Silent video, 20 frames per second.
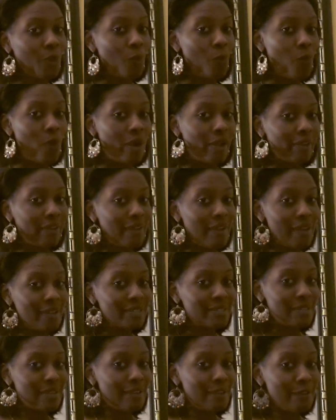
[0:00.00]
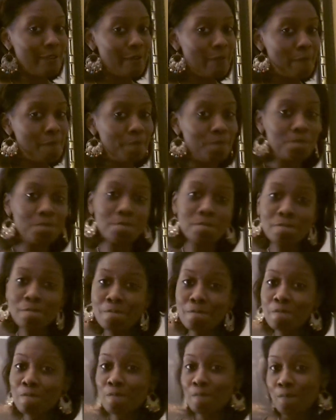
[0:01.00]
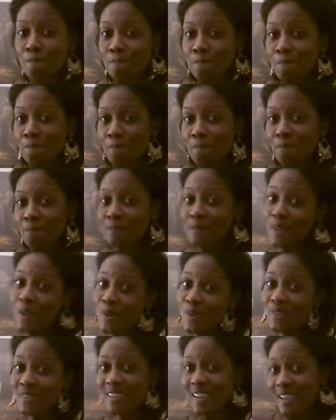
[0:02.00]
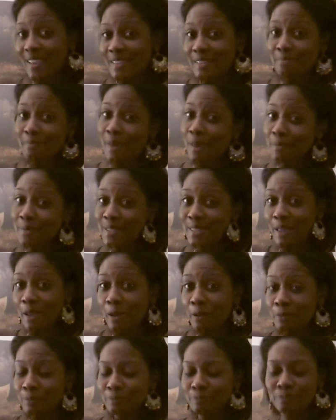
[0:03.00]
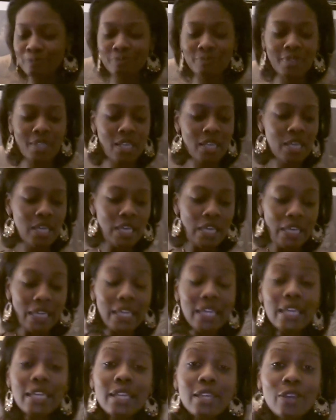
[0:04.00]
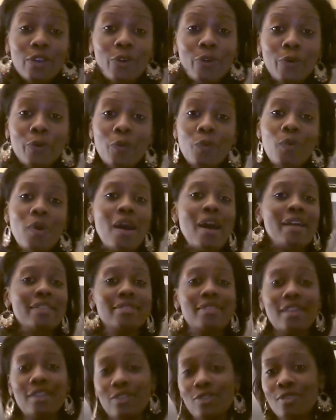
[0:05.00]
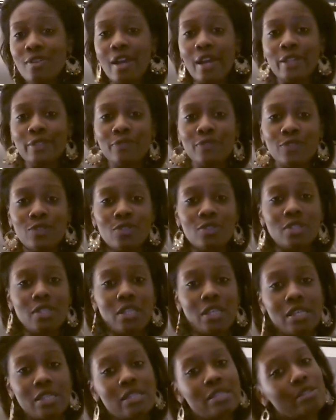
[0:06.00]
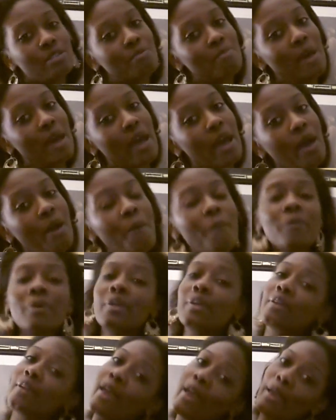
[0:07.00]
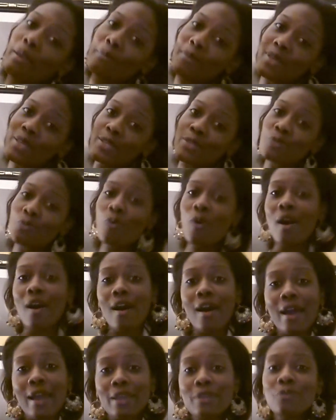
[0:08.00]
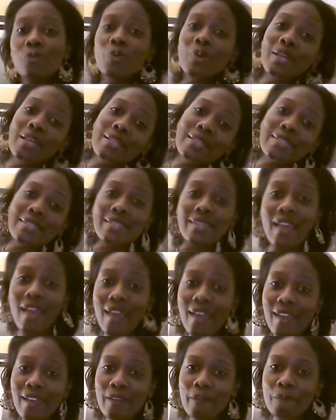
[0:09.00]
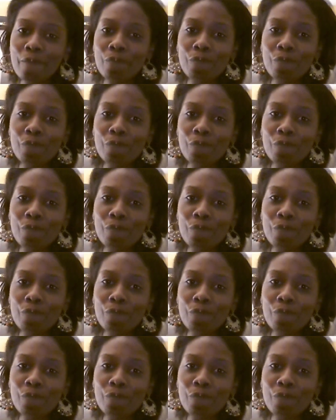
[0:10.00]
Wine cocktail. No, yes, maybe so. Anywho, well, I thank you guys for tuning in to my KB's Wine Wednesday.